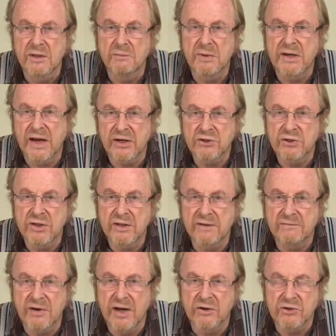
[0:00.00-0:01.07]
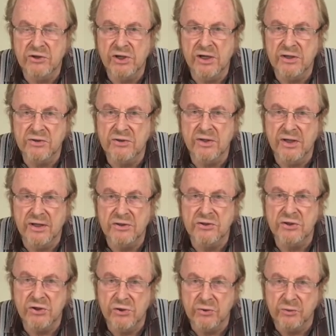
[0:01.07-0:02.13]
But actually, they've now changed their
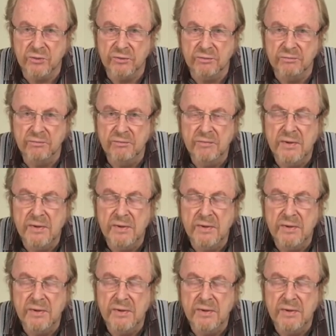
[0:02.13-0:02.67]
tune.